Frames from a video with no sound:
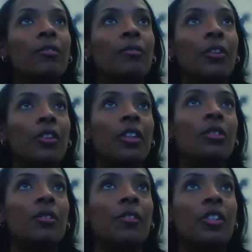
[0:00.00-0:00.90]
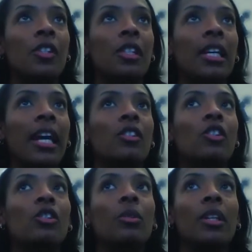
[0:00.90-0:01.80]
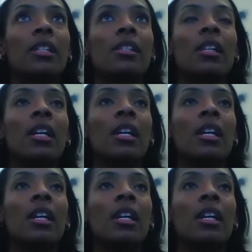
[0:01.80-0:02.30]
for the university and students,